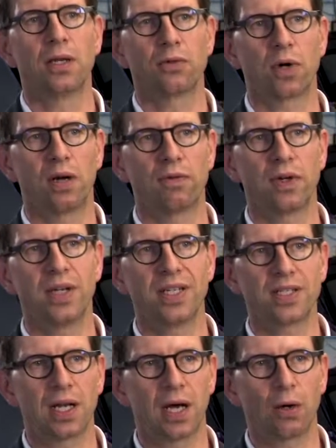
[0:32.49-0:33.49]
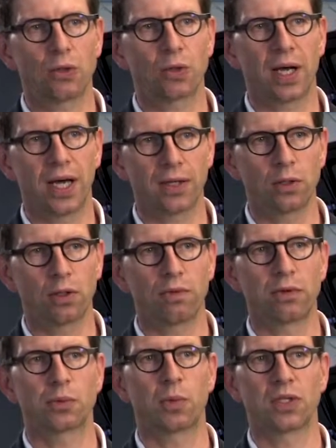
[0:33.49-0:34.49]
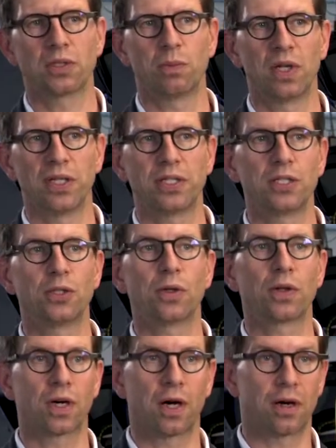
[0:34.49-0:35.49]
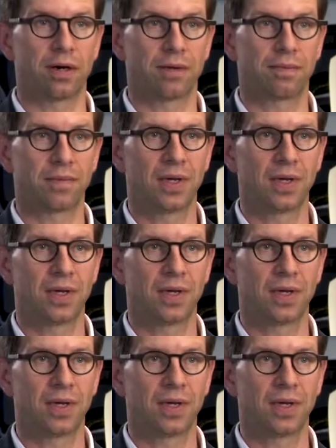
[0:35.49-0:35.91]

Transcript: driver is allowed to hand over responsibility to the car.